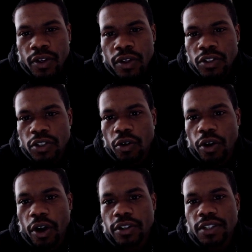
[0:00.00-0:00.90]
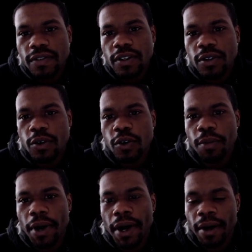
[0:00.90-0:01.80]
So courtesy vehicle
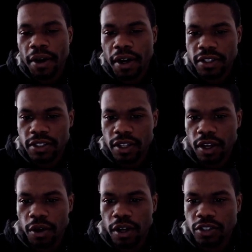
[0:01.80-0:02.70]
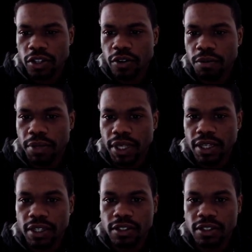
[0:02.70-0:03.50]
by a certain bin.